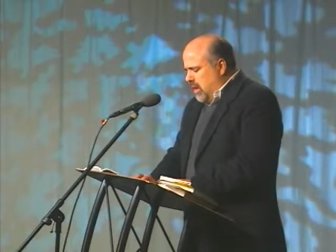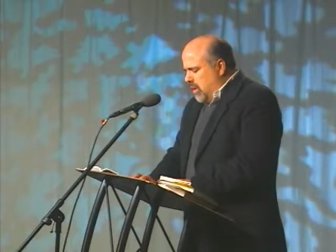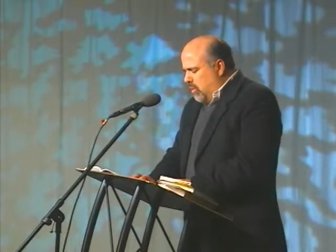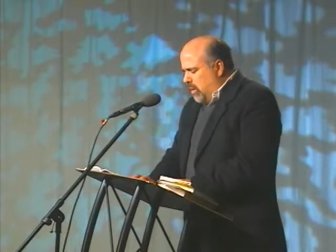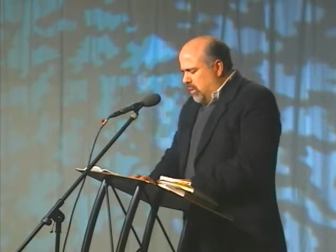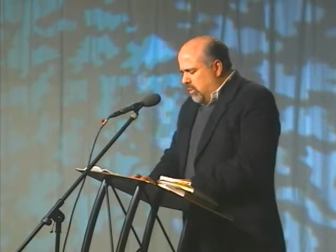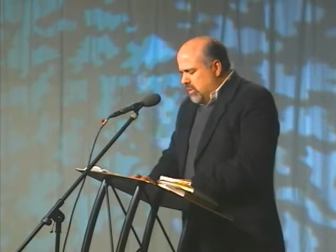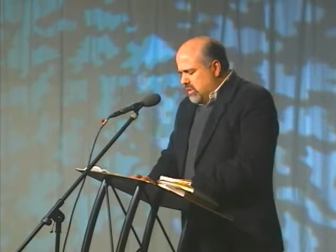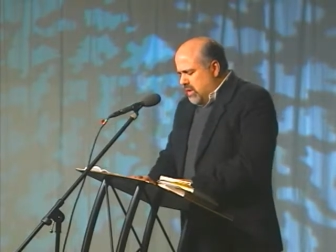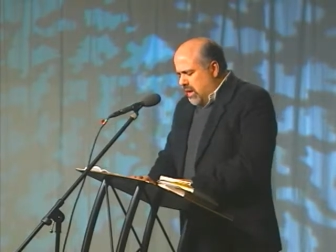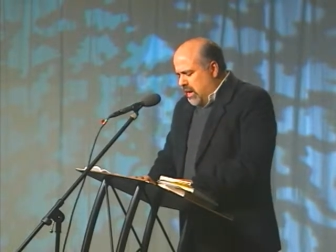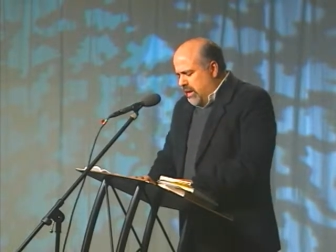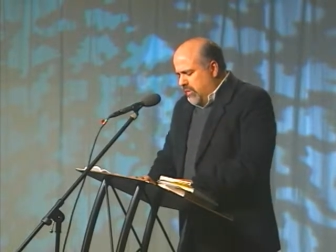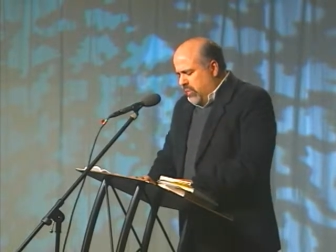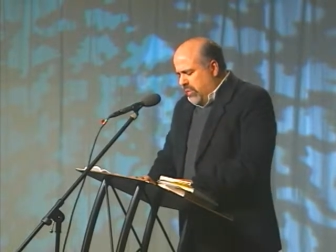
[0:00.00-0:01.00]
What was
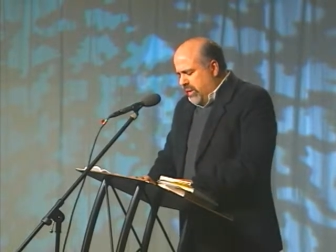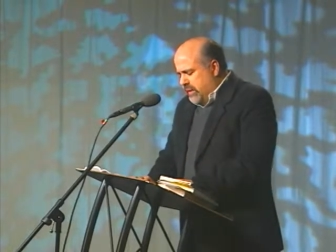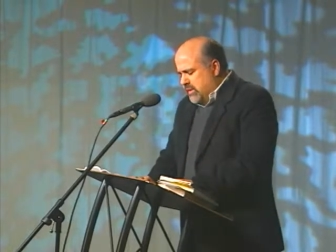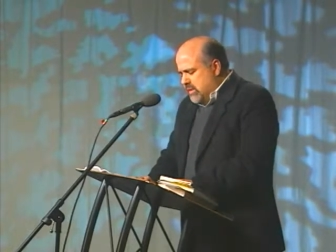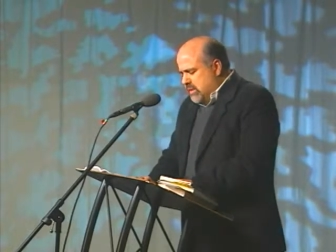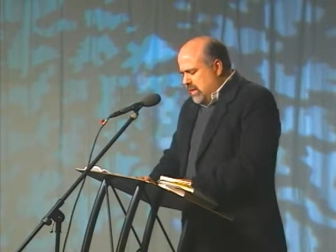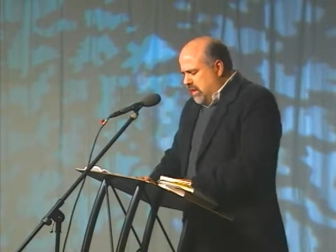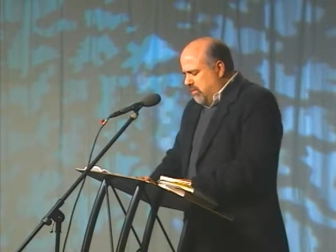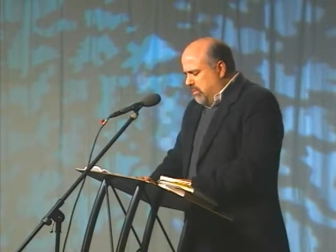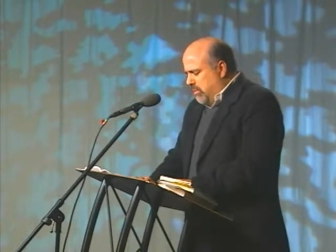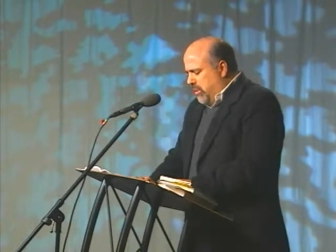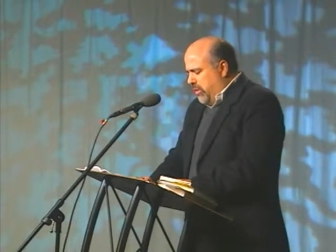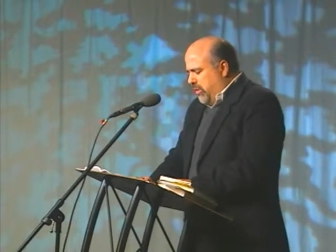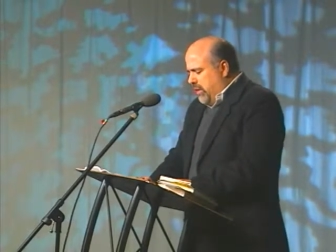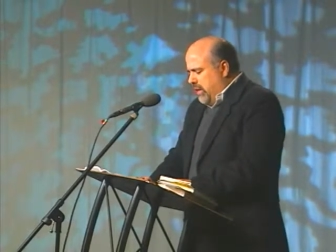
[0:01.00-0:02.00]
not
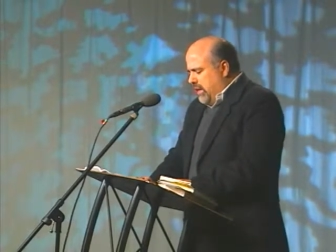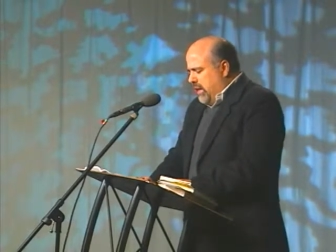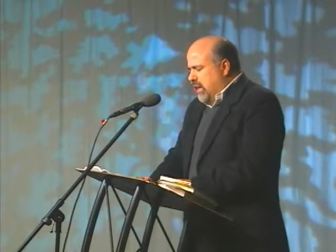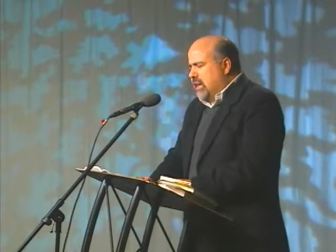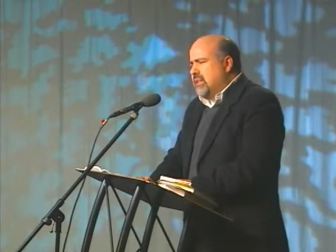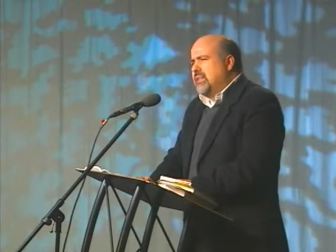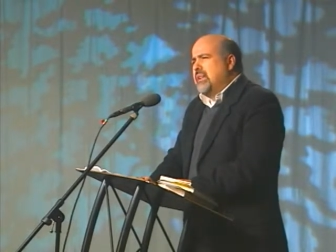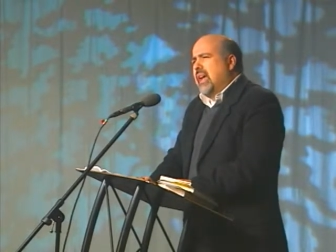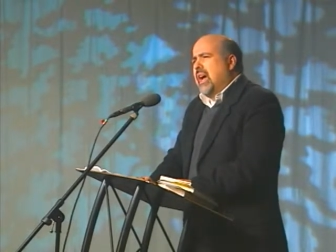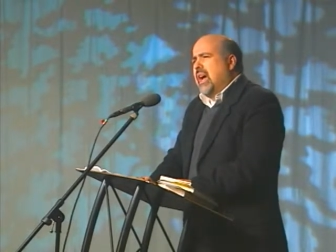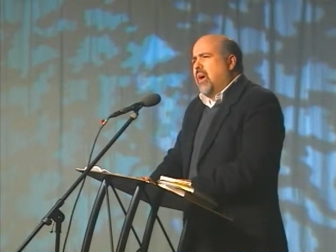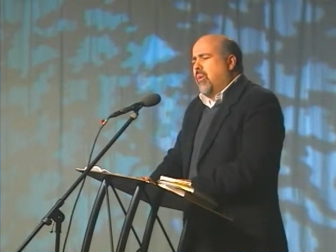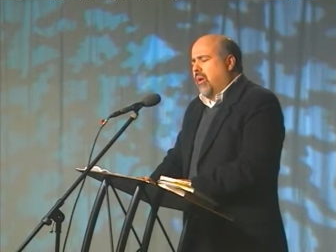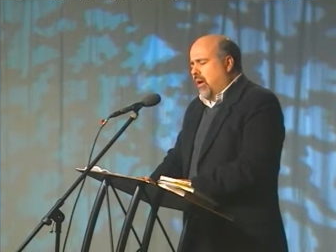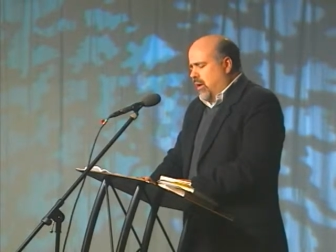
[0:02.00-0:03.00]
conceivable is
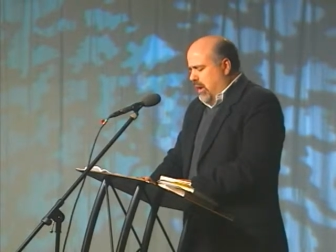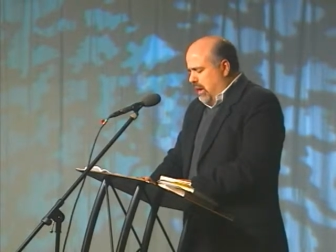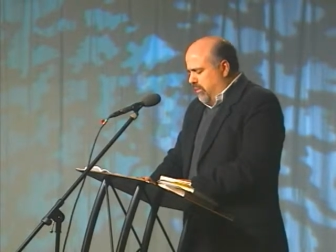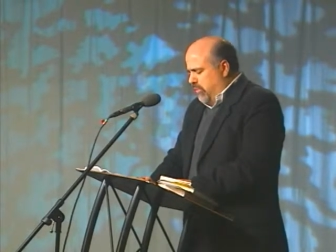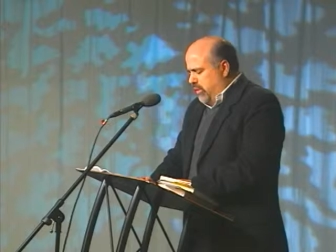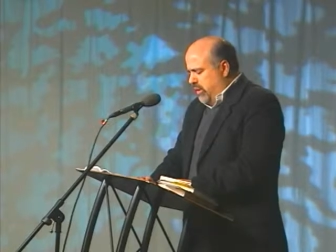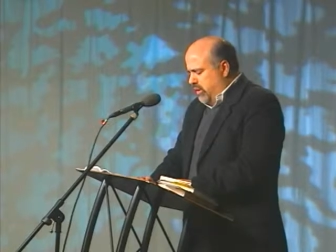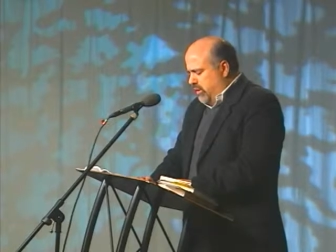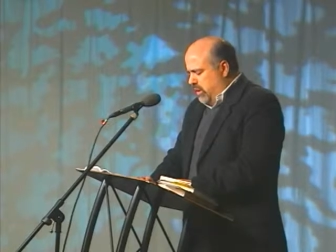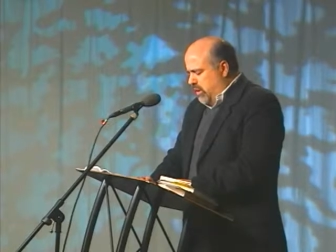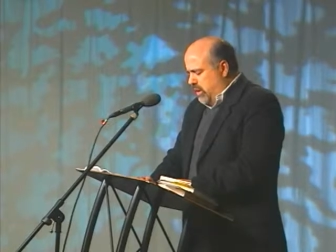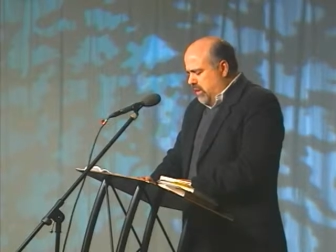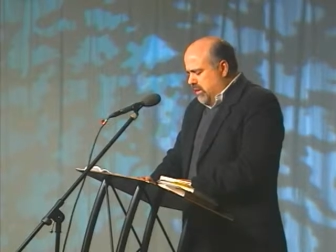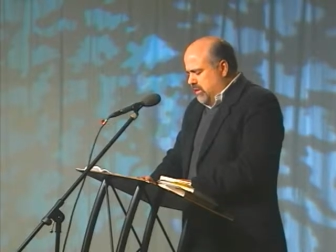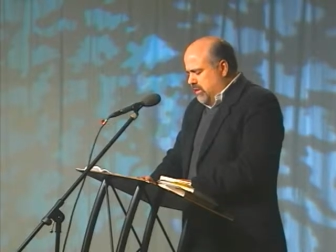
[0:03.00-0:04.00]
now our every
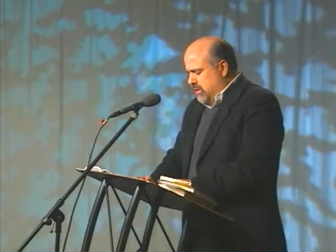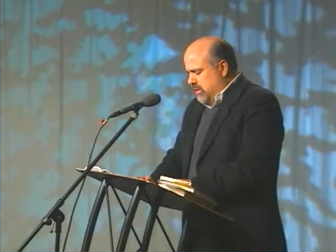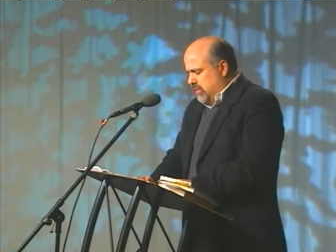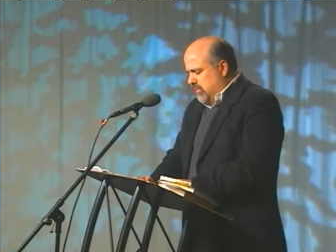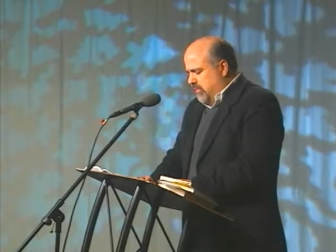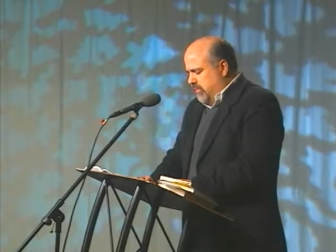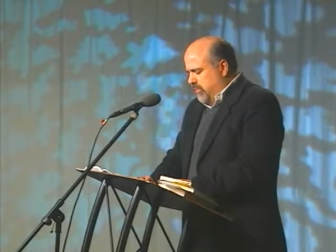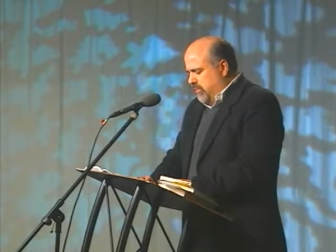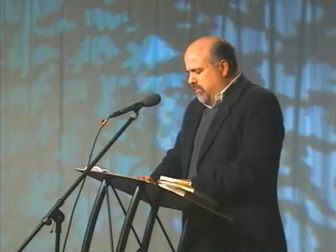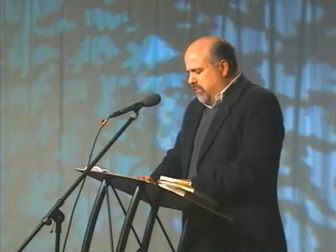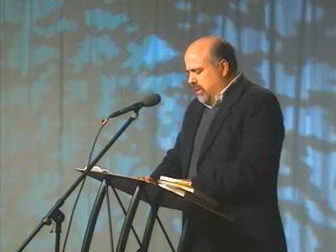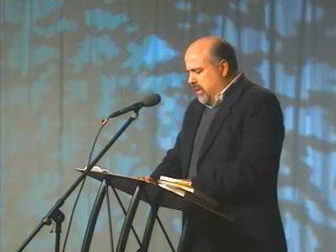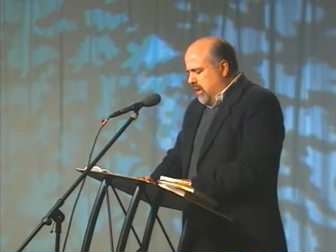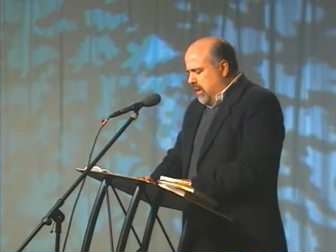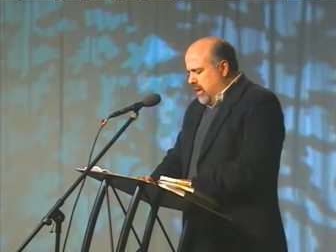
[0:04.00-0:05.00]
thought.
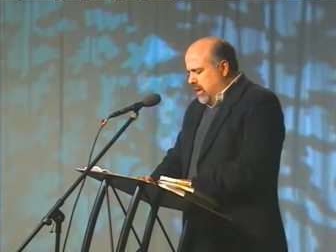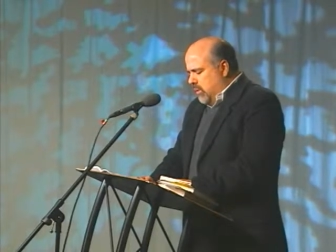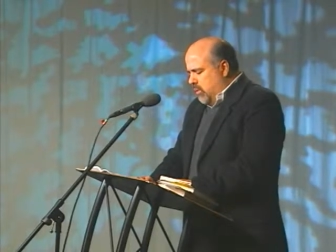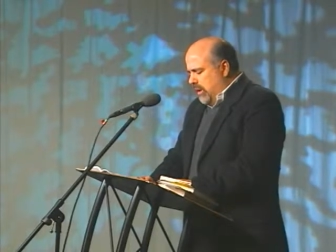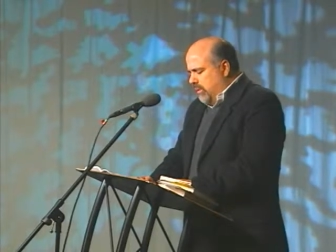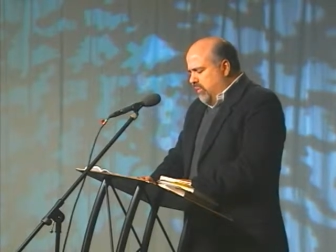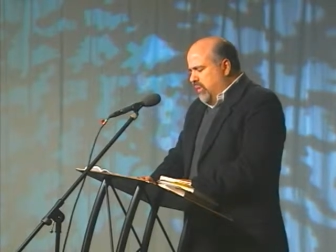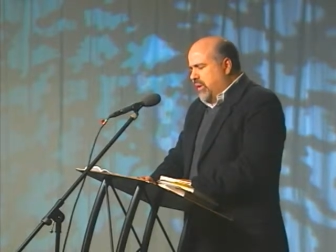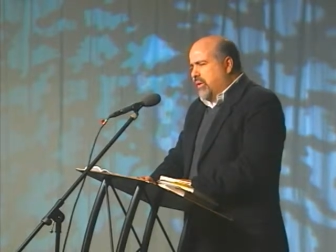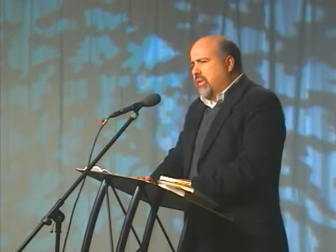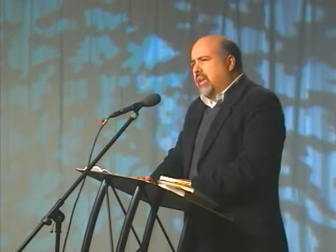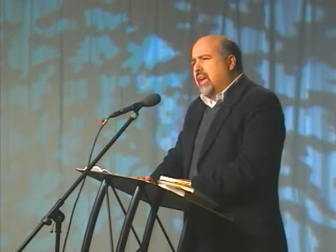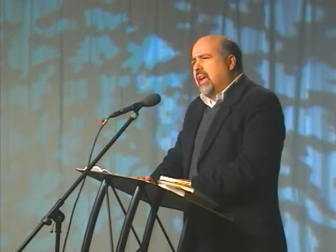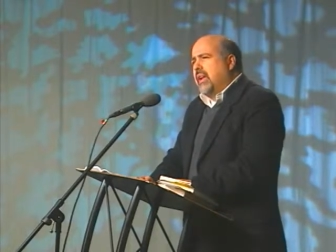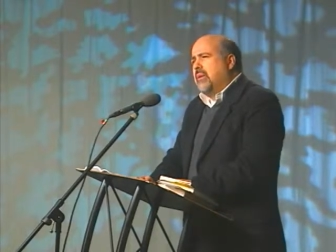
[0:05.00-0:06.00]
We fear
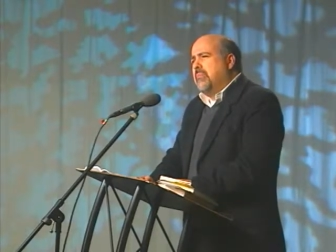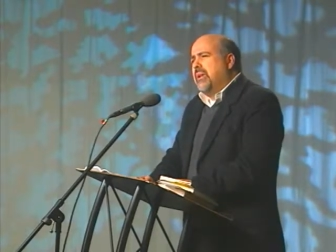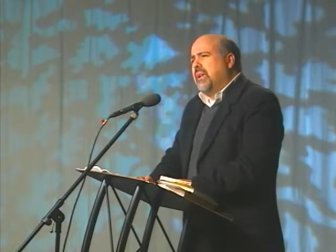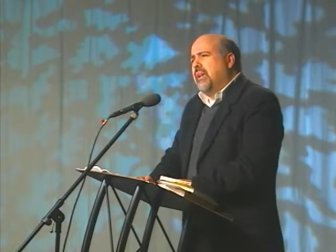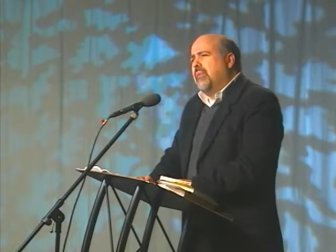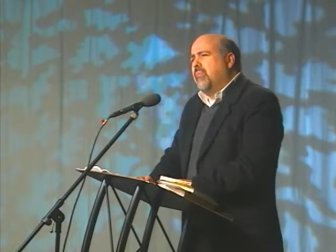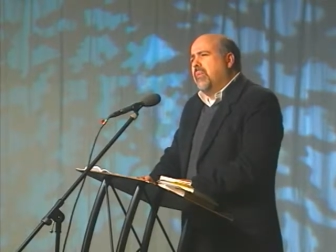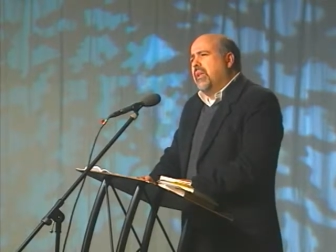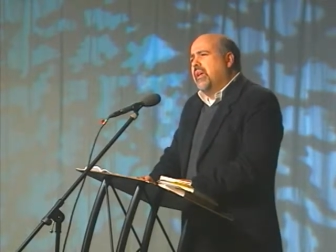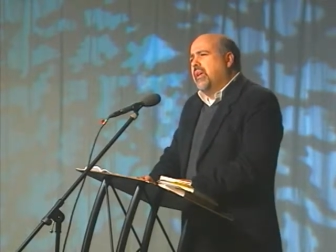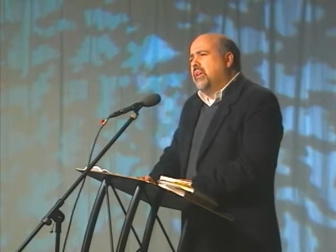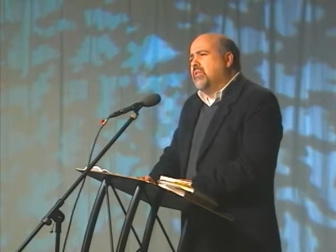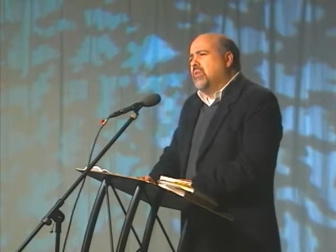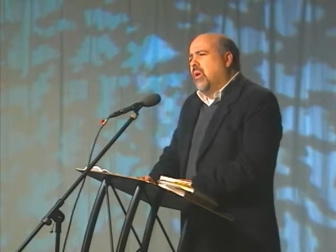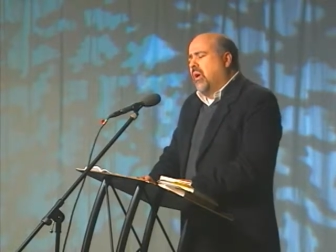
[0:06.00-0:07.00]
the enemy
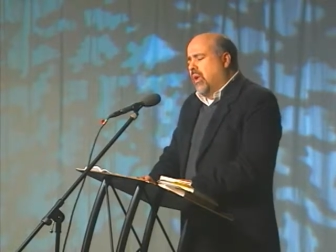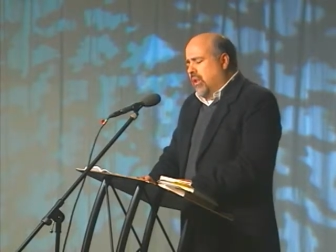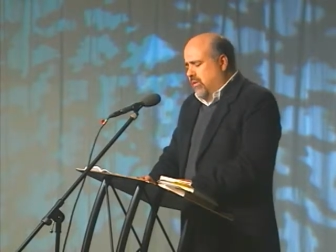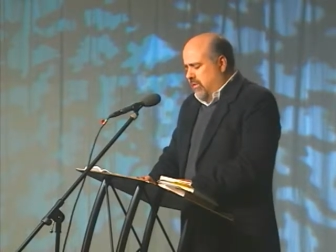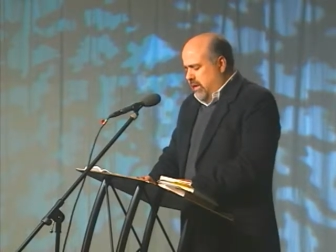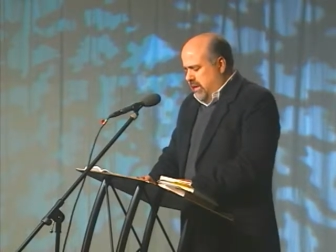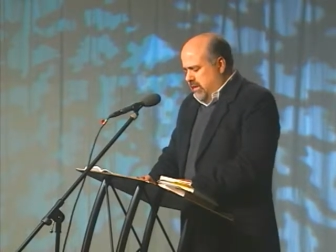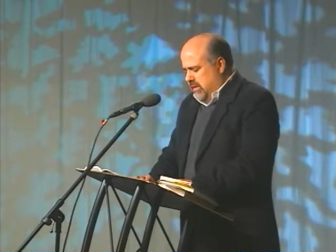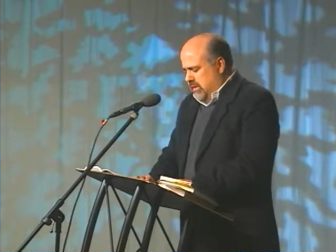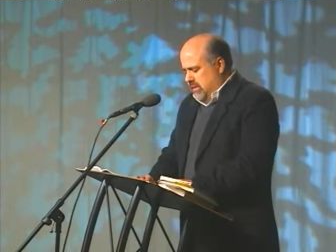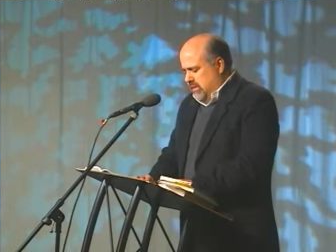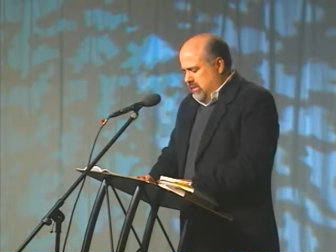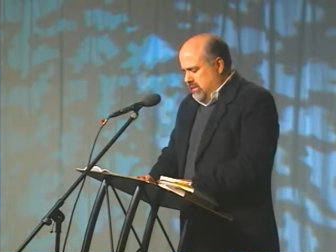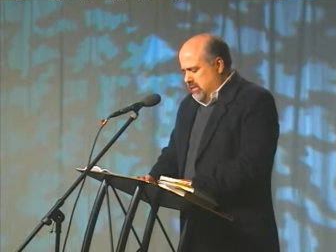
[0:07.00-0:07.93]
is all of us.